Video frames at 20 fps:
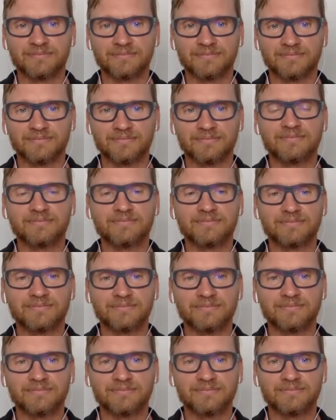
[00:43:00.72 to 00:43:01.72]

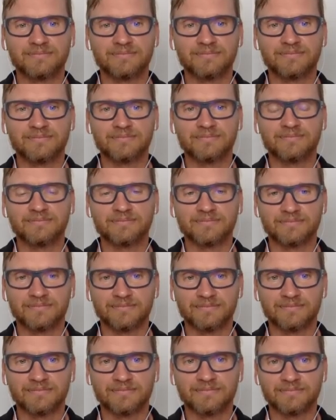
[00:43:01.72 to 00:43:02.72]

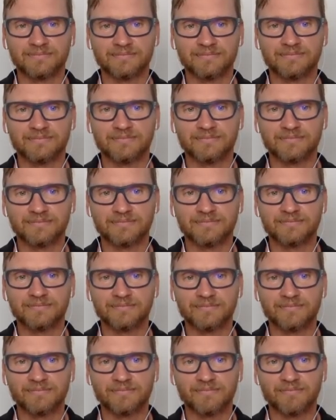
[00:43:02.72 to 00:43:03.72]

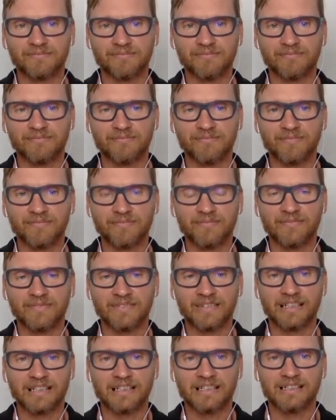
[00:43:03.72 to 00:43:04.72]

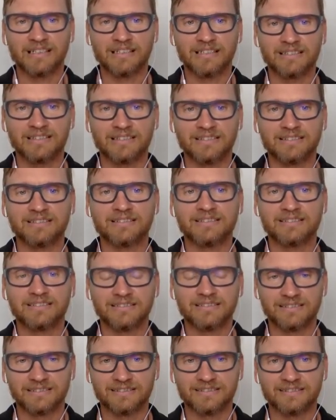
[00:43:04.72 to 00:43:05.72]

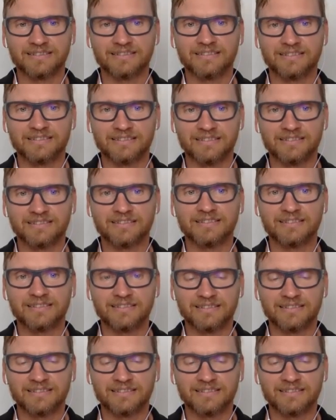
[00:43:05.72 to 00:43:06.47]
[no speech]